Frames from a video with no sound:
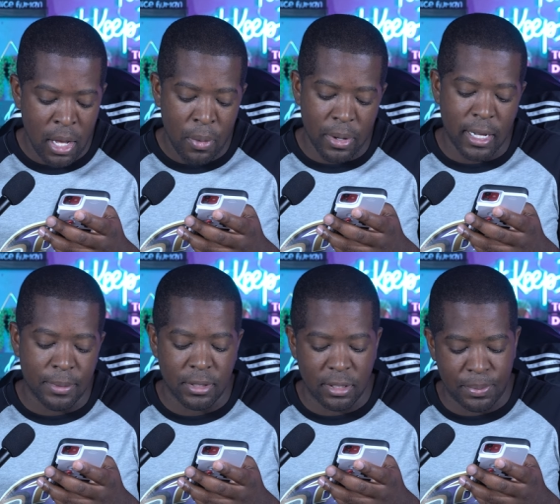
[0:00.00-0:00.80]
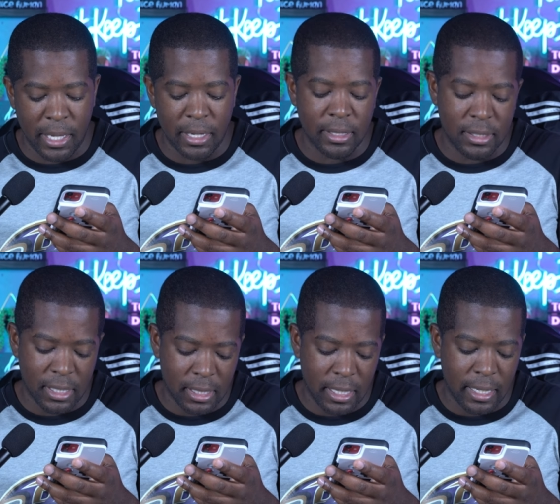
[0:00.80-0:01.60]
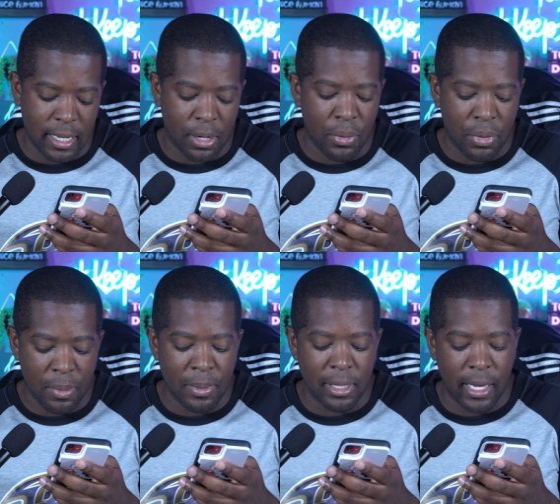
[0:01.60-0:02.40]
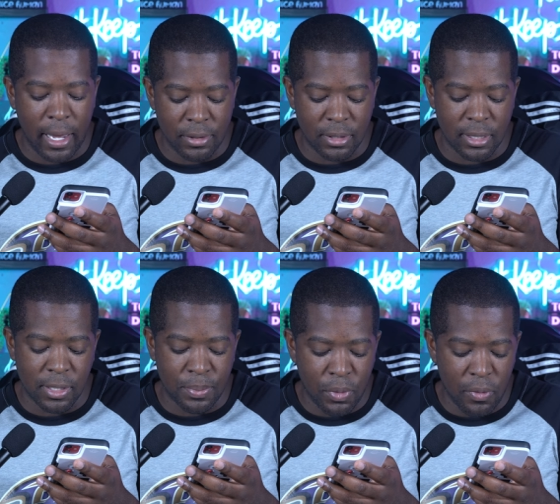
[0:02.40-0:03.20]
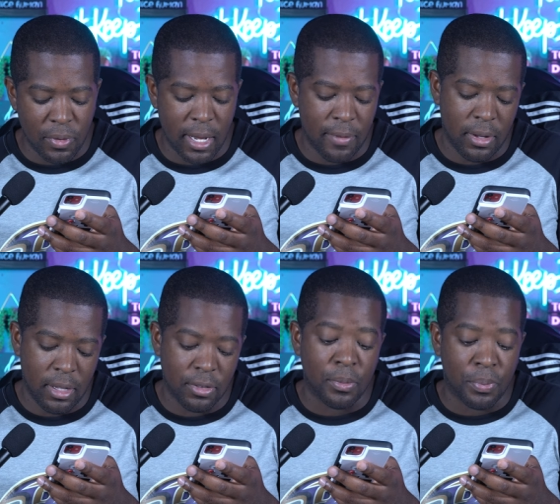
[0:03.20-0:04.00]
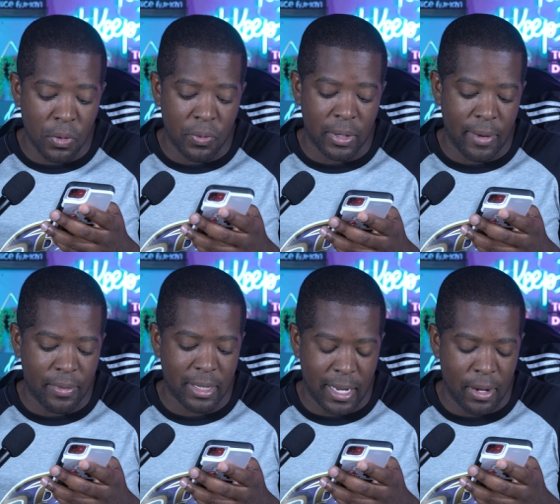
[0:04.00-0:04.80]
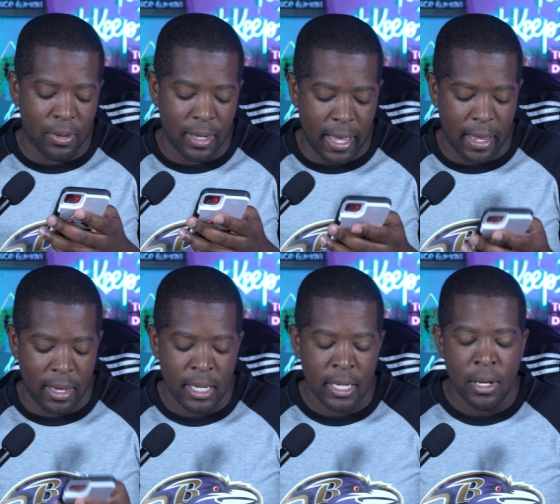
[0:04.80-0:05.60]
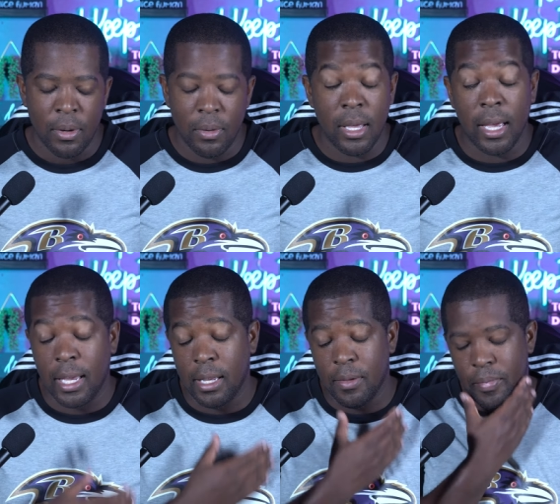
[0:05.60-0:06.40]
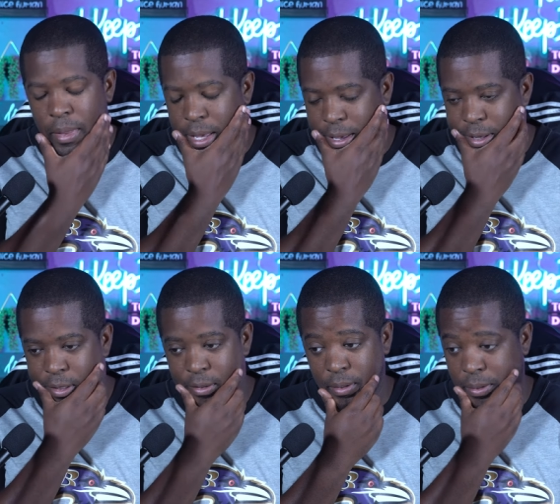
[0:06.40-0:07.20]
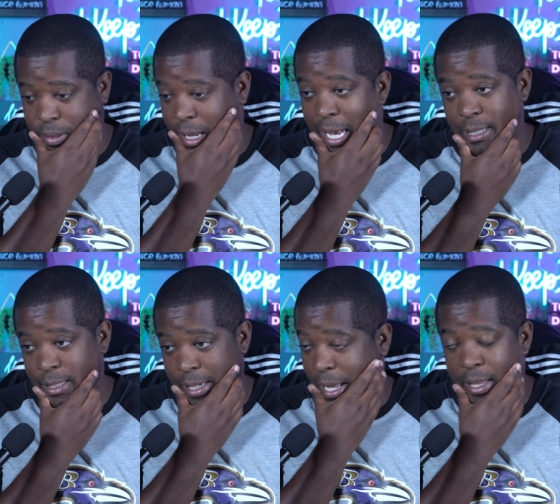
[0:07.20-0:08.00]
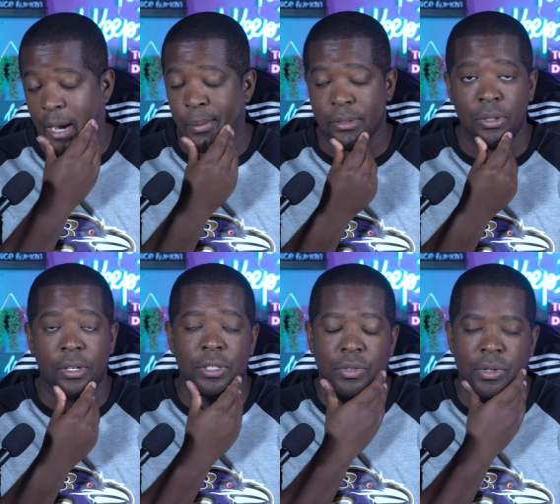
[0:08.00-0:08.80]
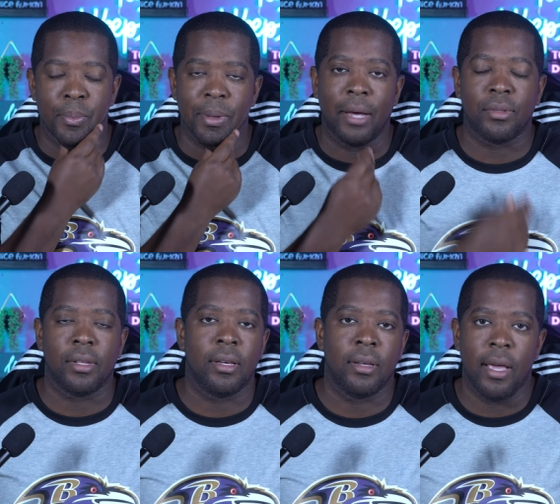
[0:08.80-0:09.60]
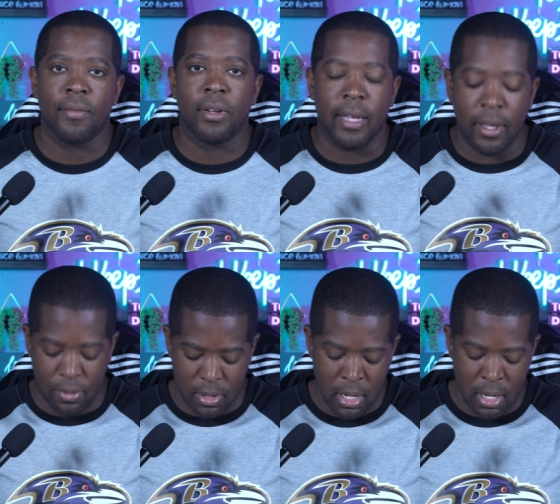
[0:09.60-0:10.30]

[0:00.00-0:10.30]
when it comes to speed and agility, and I don't think Malik Harrison is proven is a proven every down guy. Well, yeah, he he just he hasn't had the opportunity to really be out there every down.